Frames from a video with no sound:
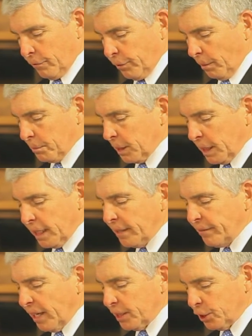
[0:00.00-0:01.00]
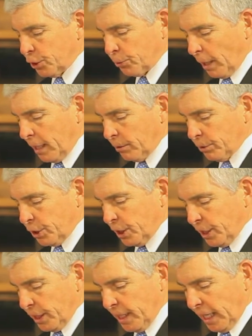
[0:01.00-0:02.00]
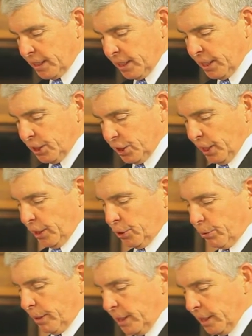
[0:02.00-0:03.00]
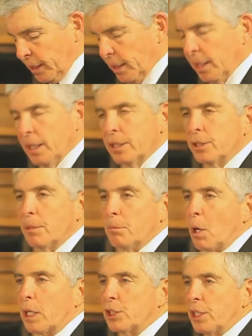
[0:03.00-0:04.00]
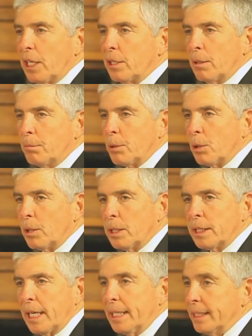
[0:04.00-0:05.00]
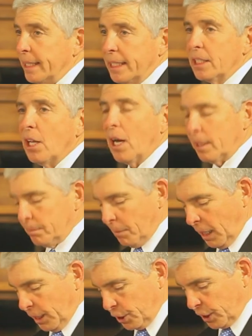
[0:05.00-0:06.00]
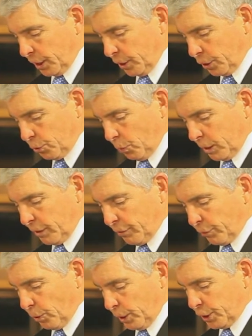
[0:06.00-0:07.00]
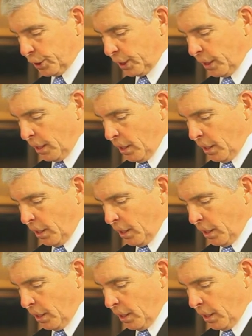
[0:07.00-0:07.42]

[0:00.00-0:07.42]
From Levi Strauss in the 19th century to Mark Zuckerberg and Elon Musk in the 21st,